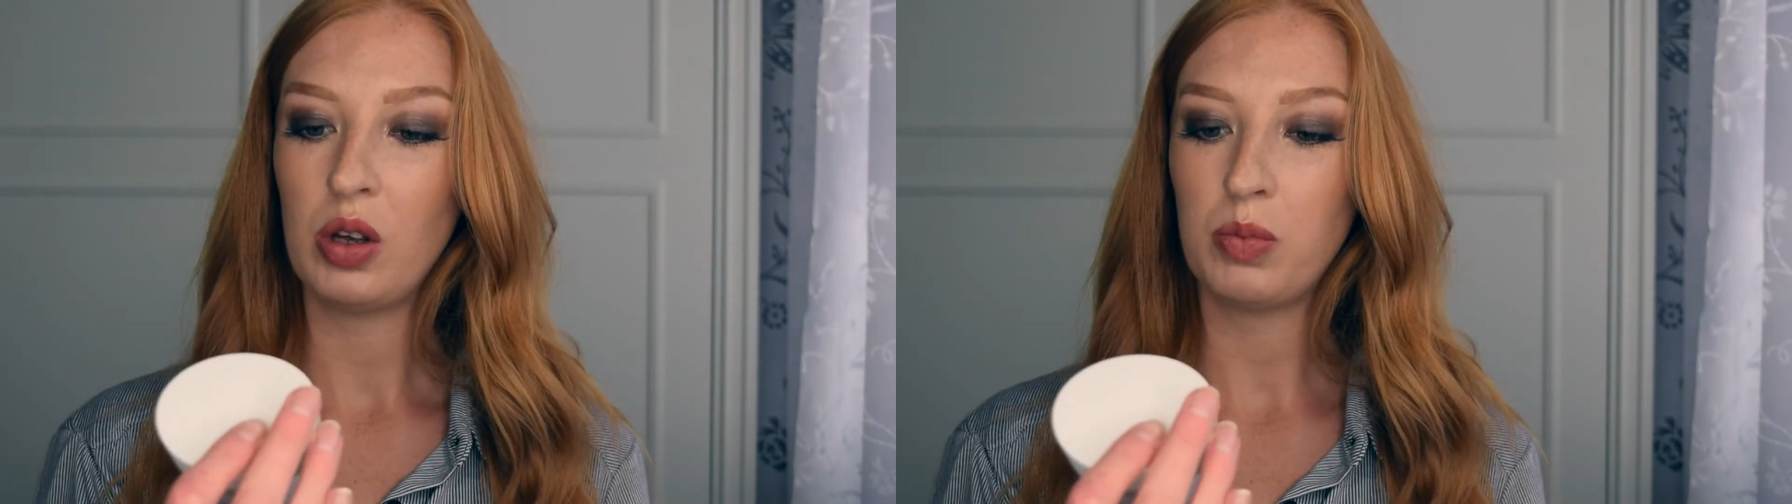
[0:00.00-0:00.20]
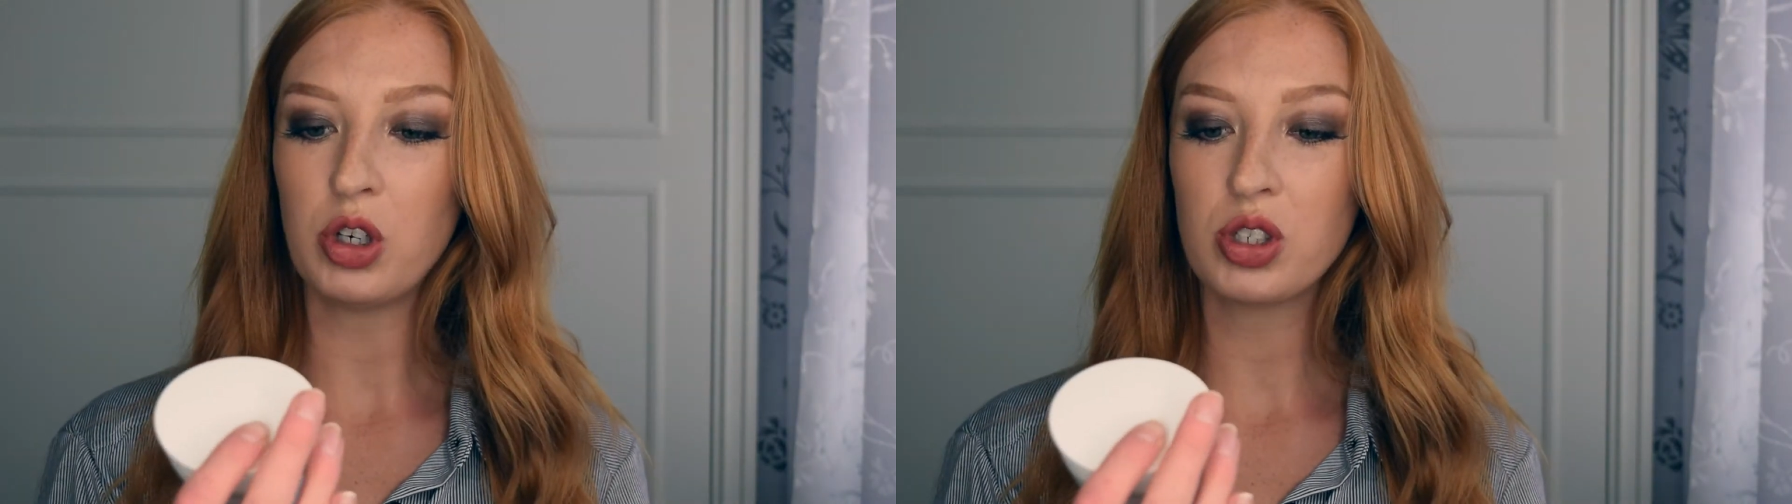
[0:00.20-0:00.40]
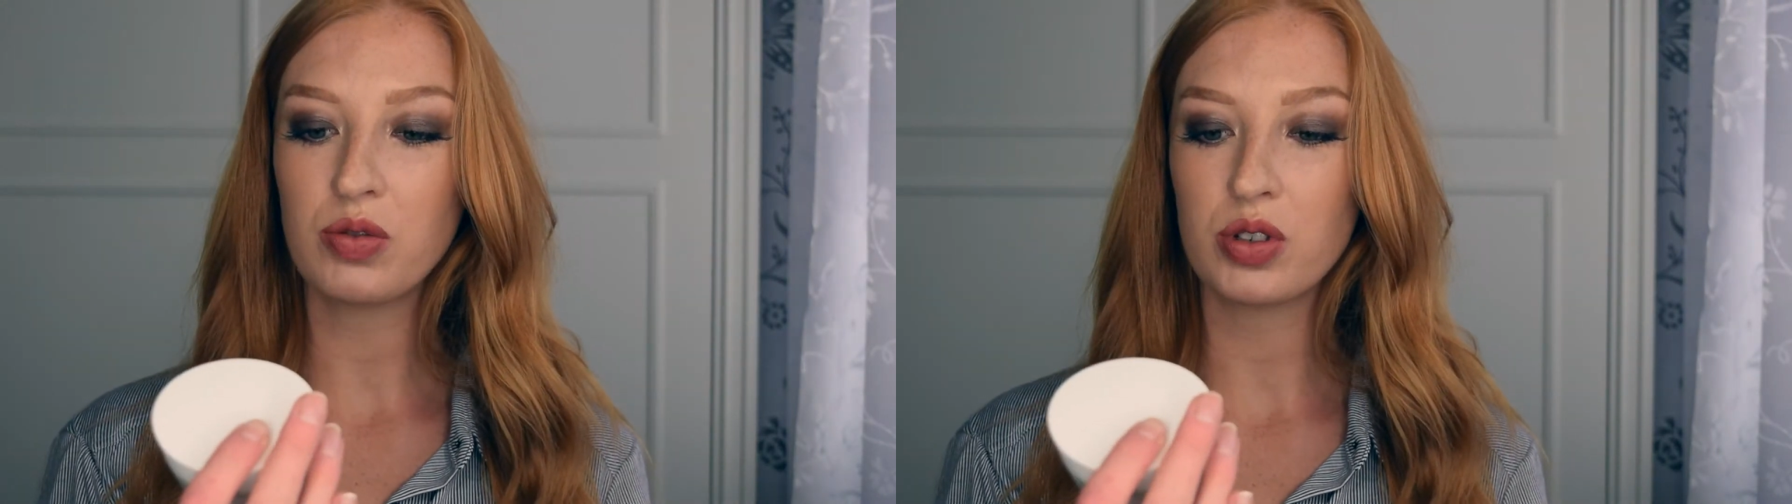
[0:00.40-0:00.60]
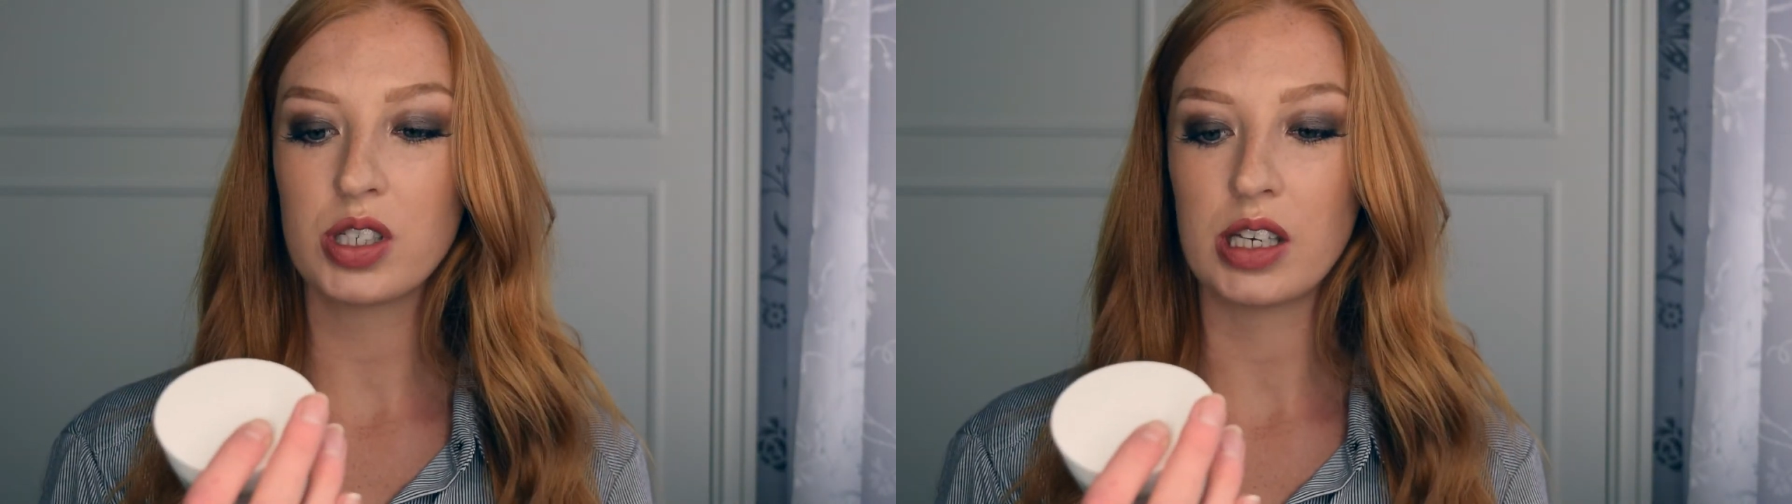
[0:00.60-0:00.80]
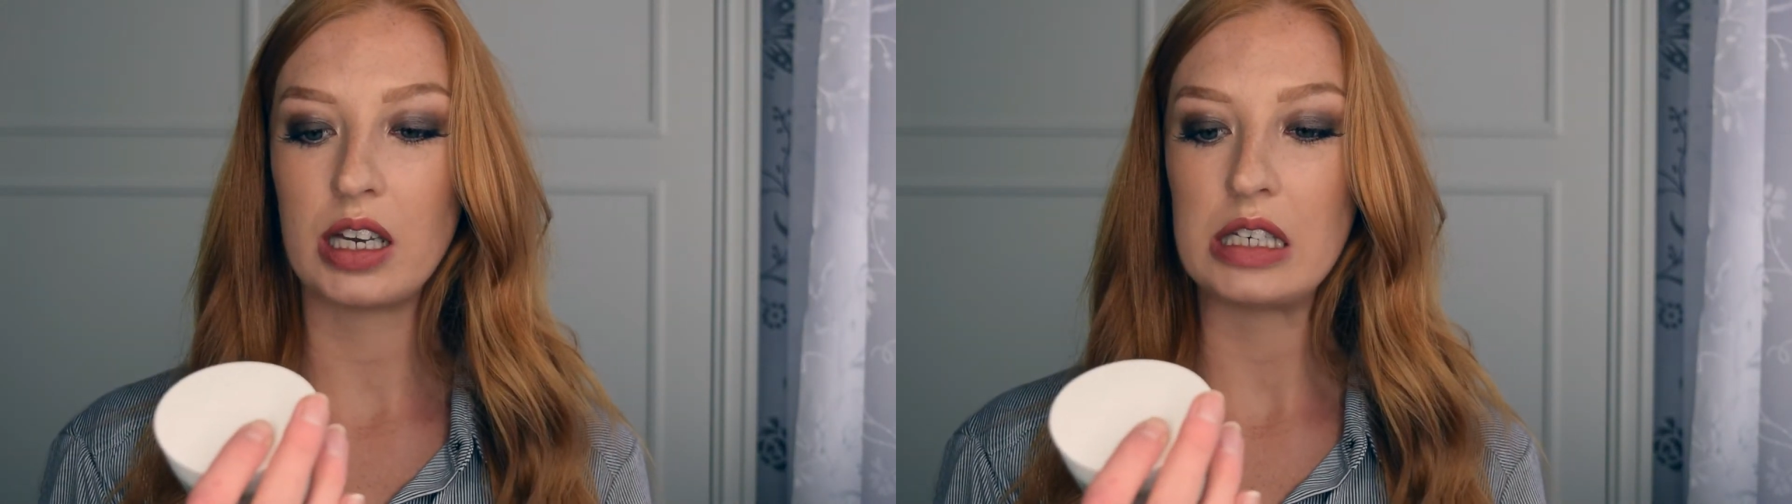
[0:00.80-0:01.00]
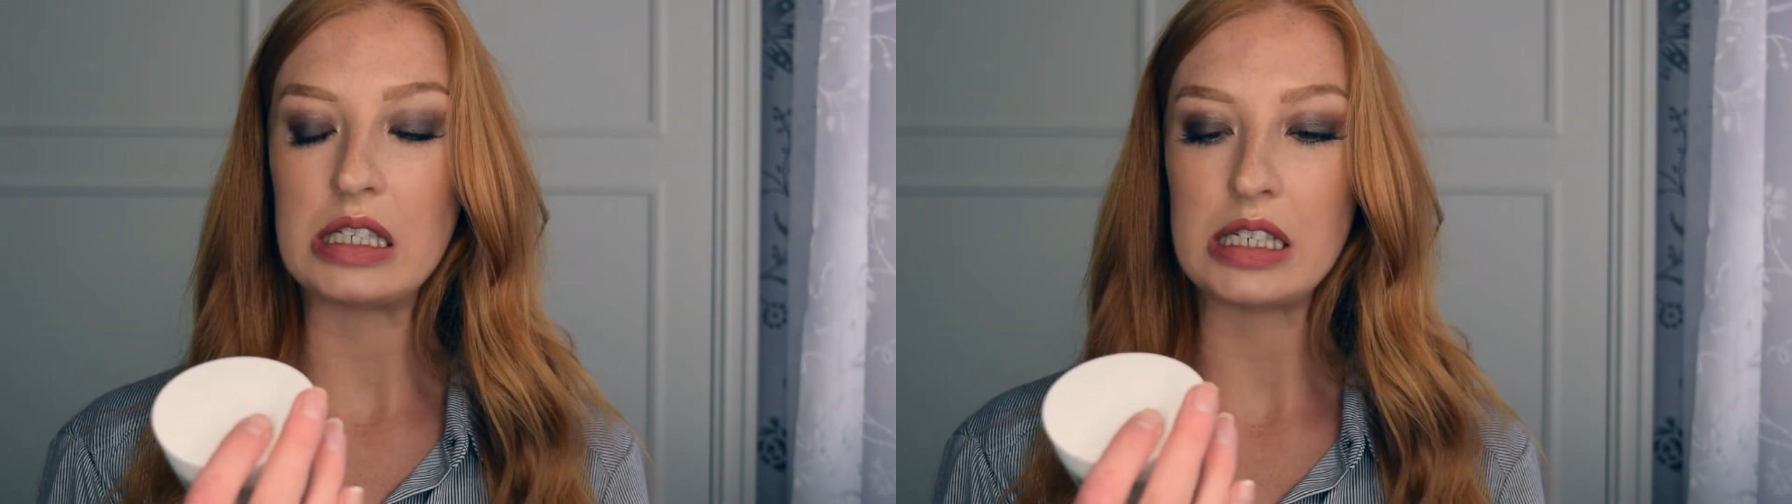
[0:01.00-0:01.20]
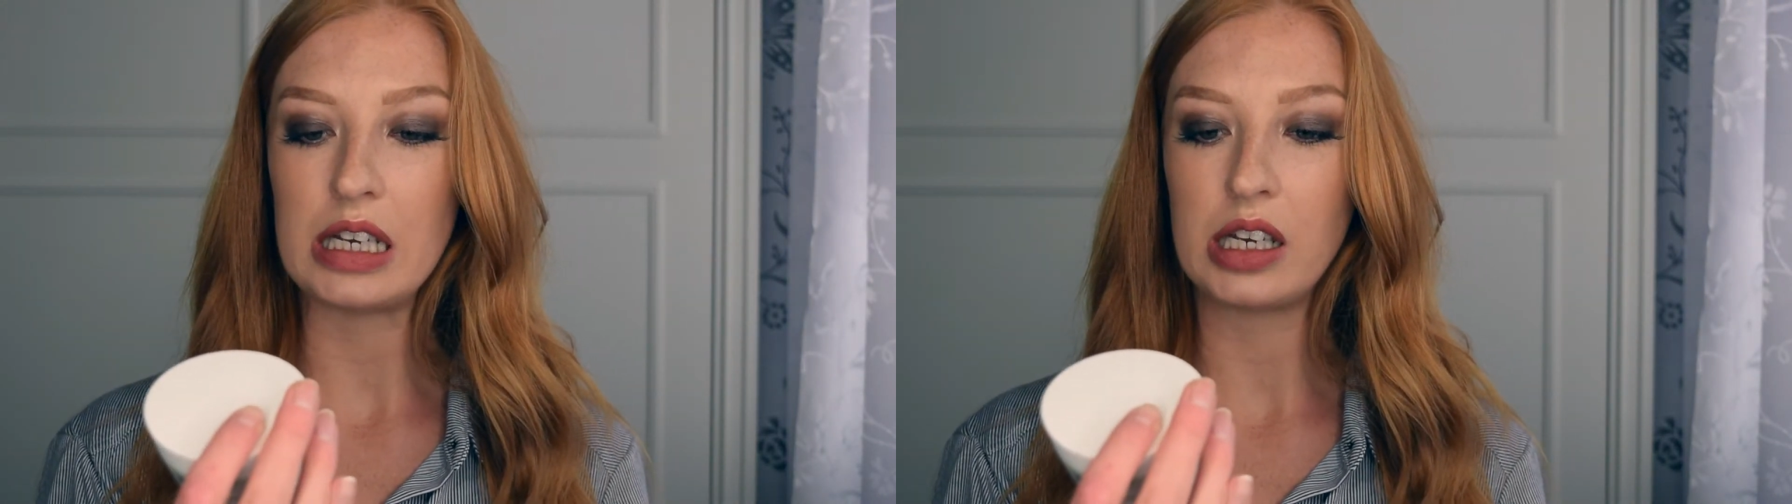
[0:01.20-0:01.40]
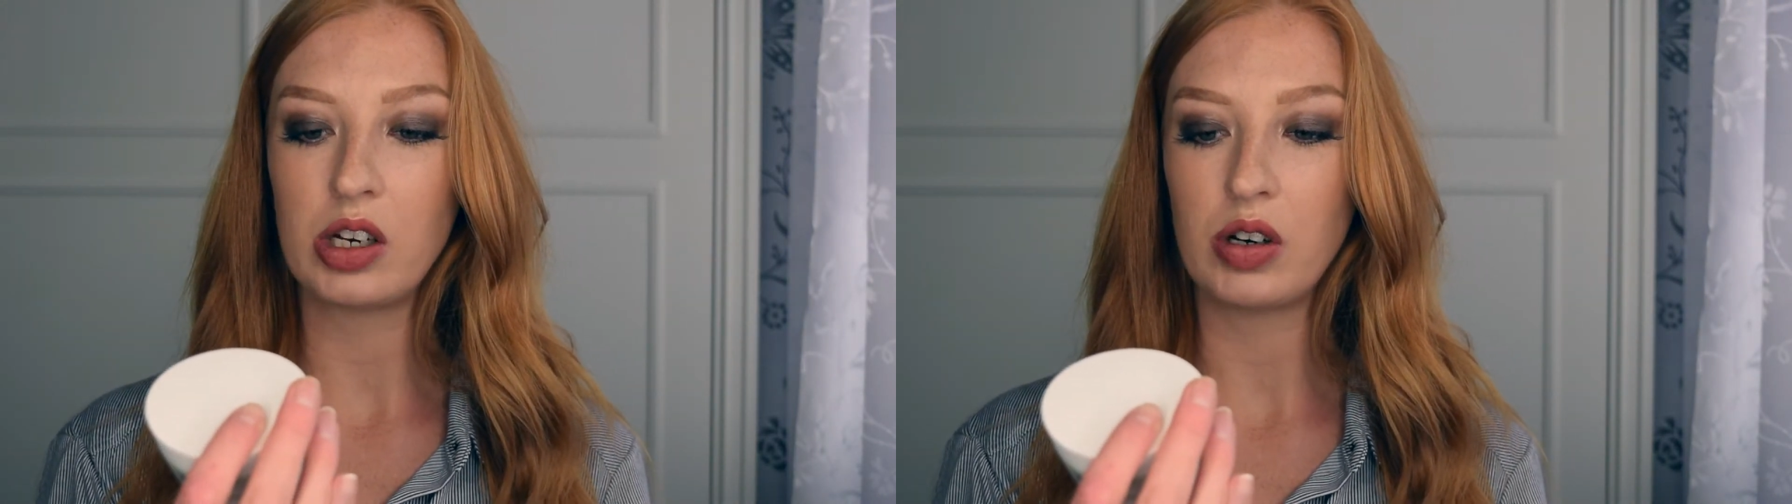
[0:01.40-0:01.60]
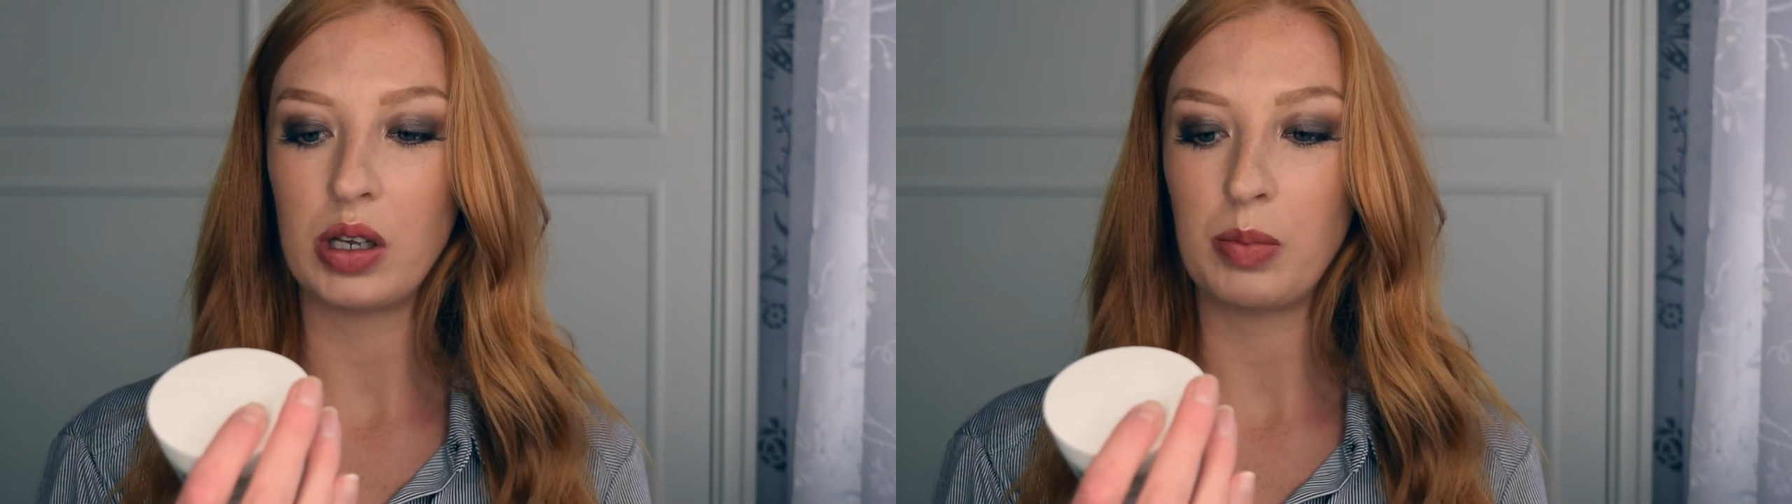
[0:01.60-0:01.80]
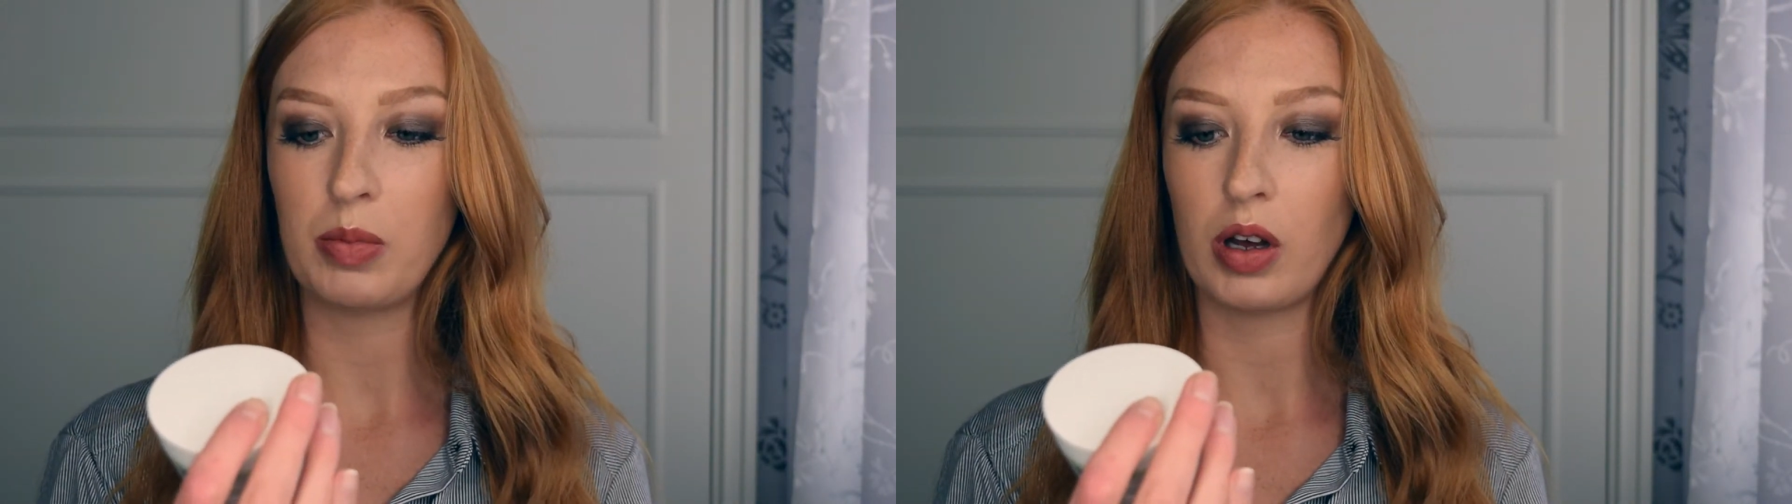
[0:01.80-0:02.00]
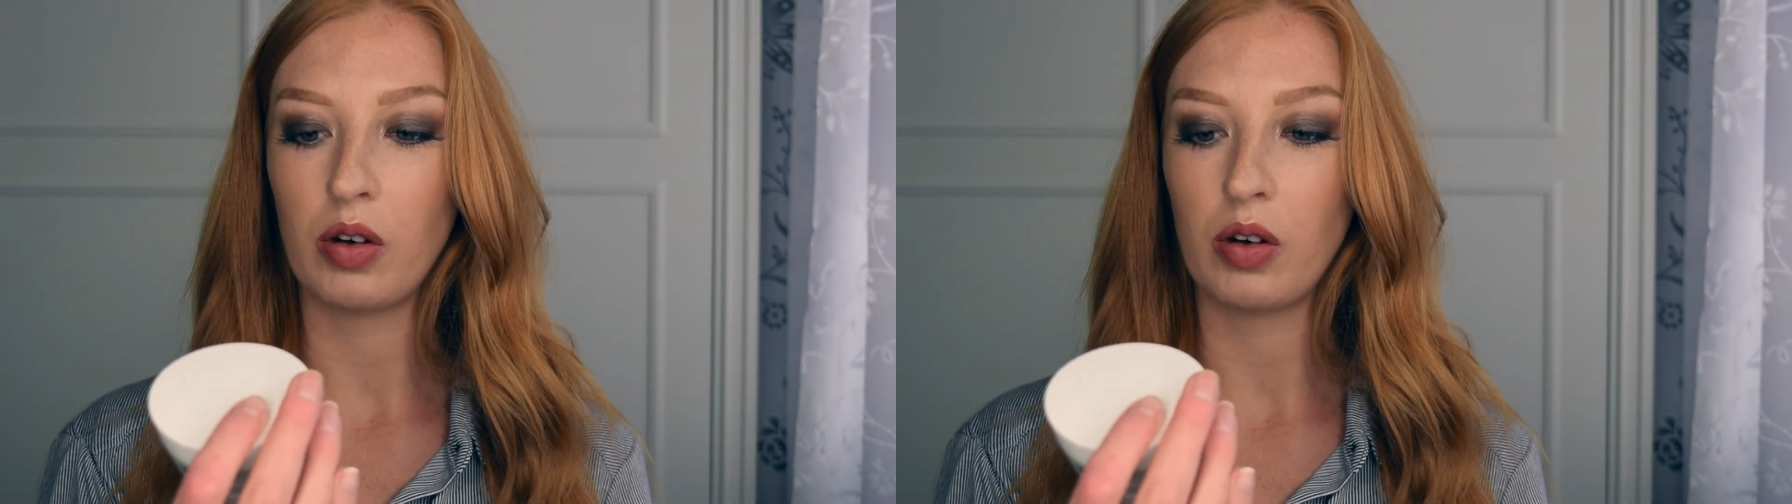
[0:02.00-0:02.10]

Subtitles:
Beautiful Skin Day Cream,